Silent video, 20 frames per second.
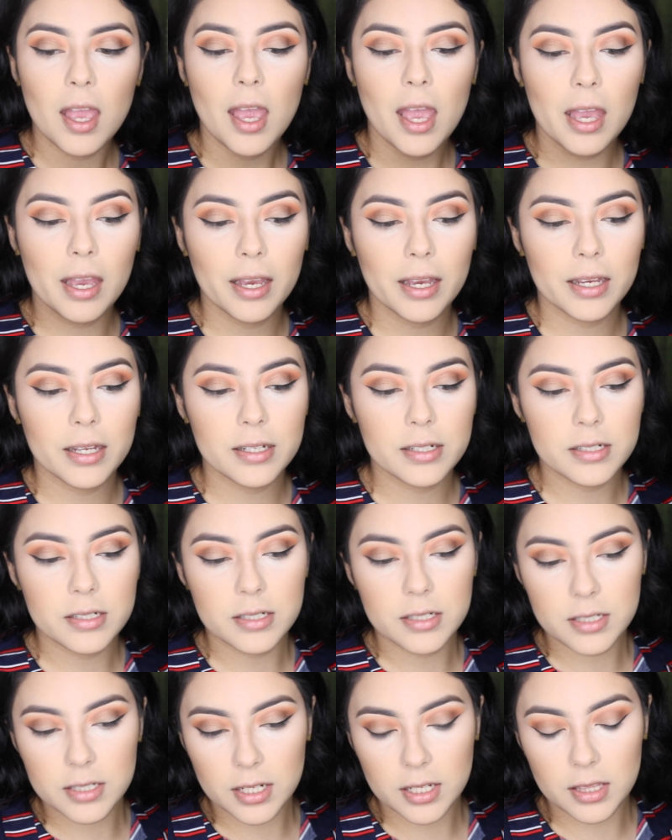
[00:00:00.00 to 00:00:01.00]

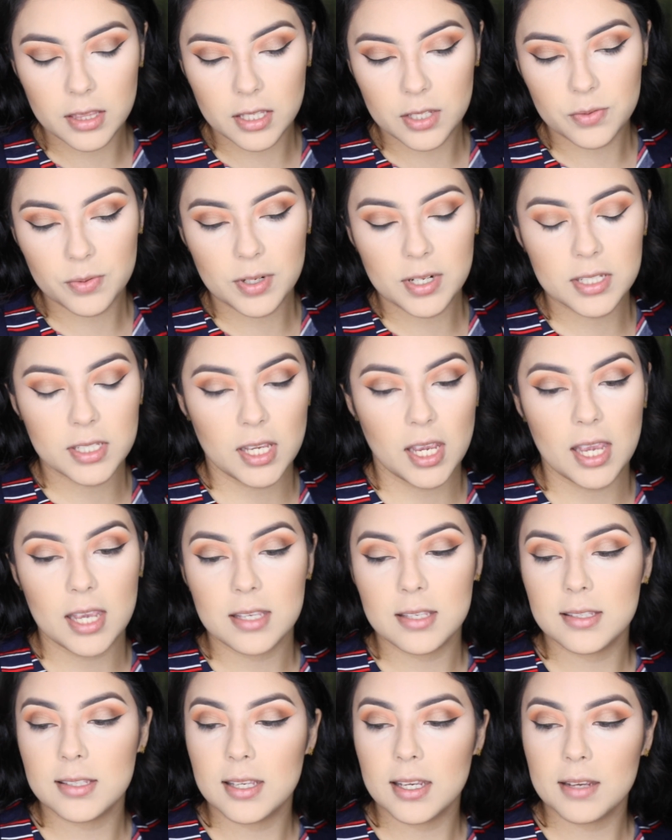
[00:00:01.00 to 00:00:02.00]
And this one is a
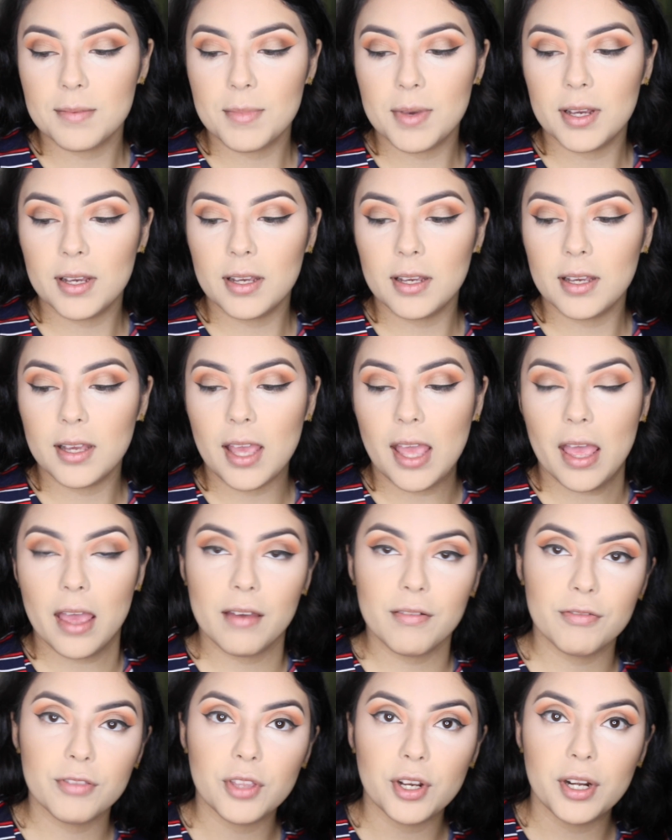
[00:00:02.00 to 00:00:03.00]
Sigma
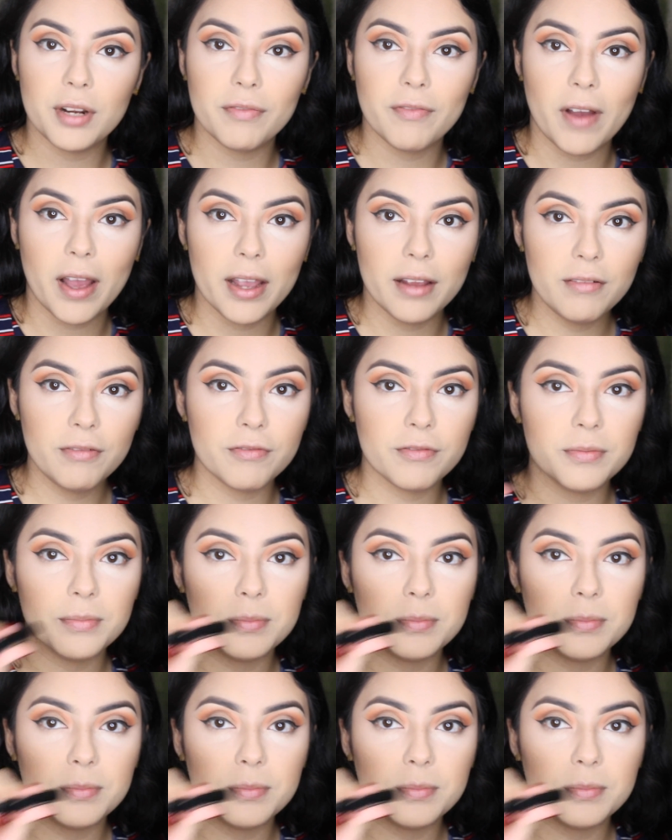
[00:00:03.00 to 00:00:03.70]
F35.